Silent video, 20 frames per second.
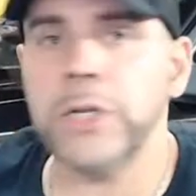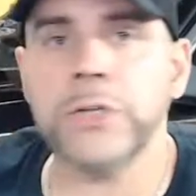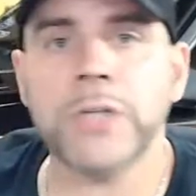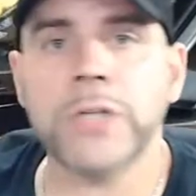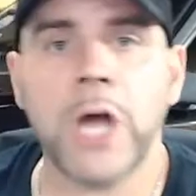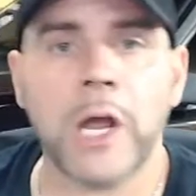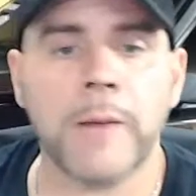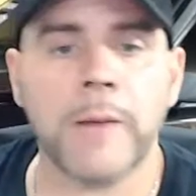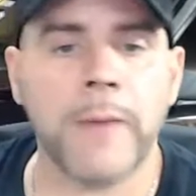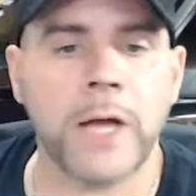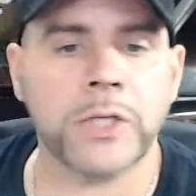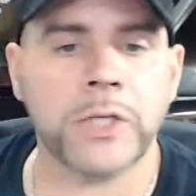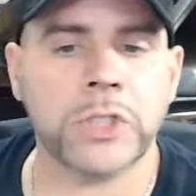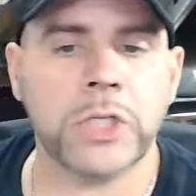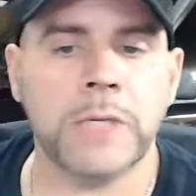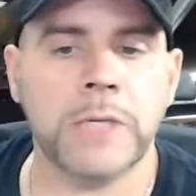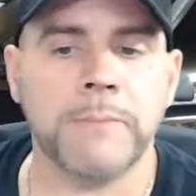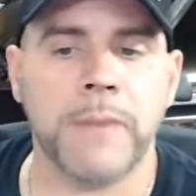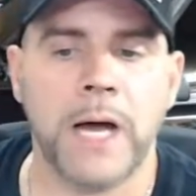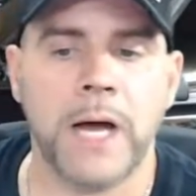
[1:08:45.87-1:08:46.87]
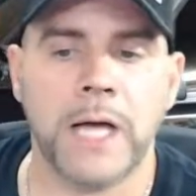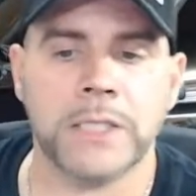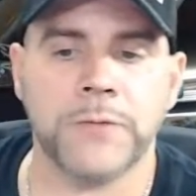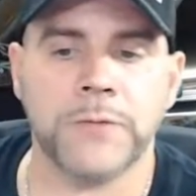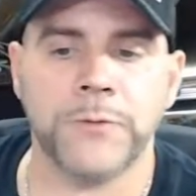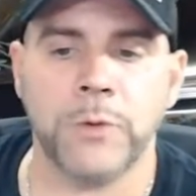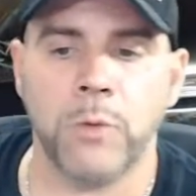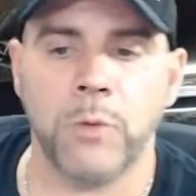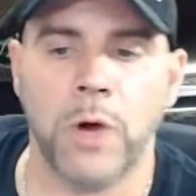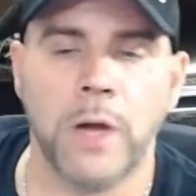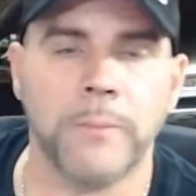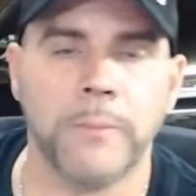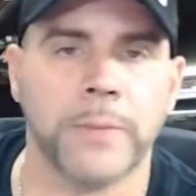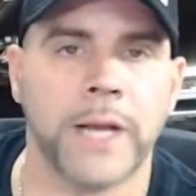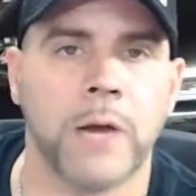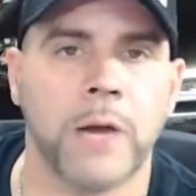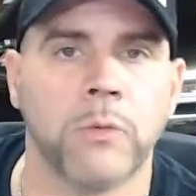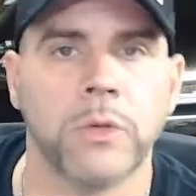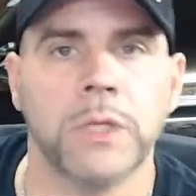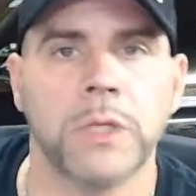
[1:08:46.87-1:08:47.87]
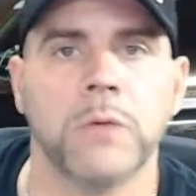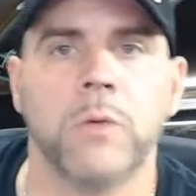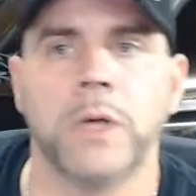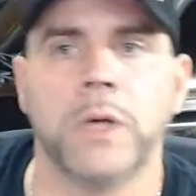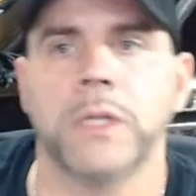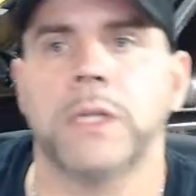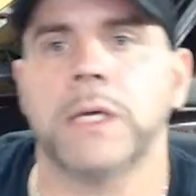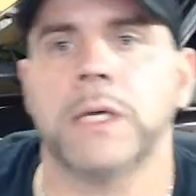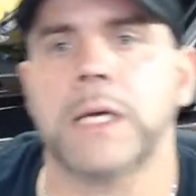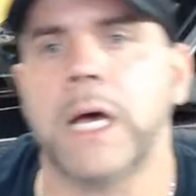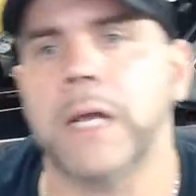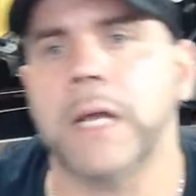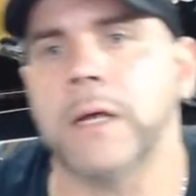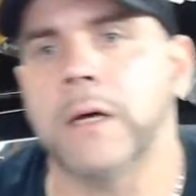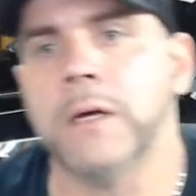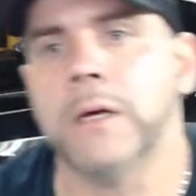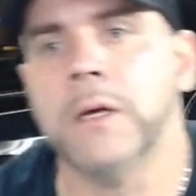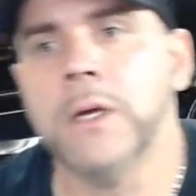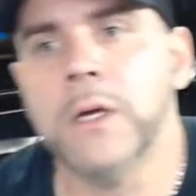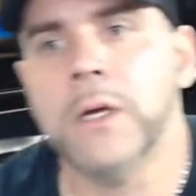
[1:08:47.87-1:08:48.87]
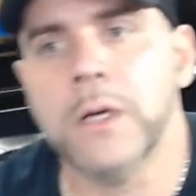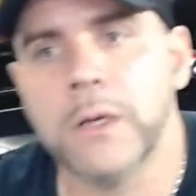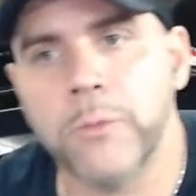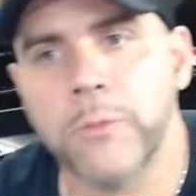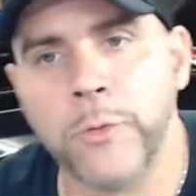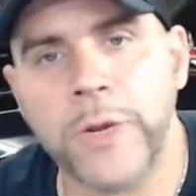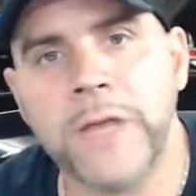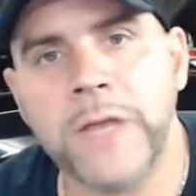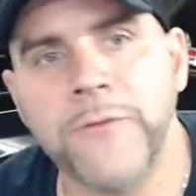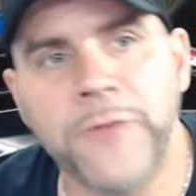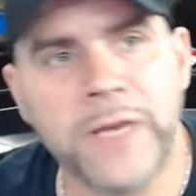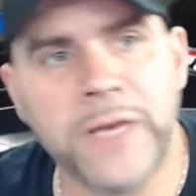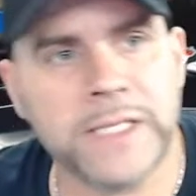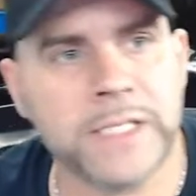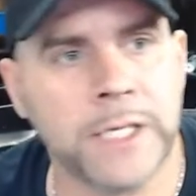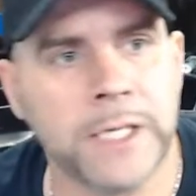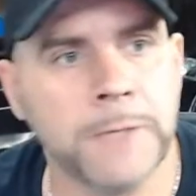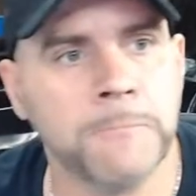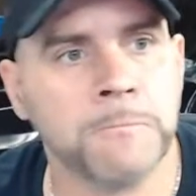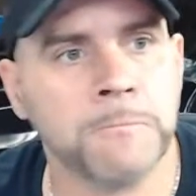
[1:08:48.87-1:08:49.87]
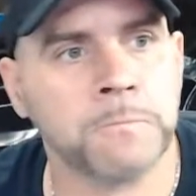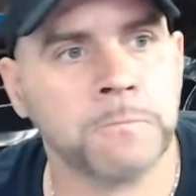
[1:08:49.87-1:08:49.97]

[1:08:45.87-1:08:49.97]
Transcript: talking about cheap mods if you want, but I really wanted to kind of revisit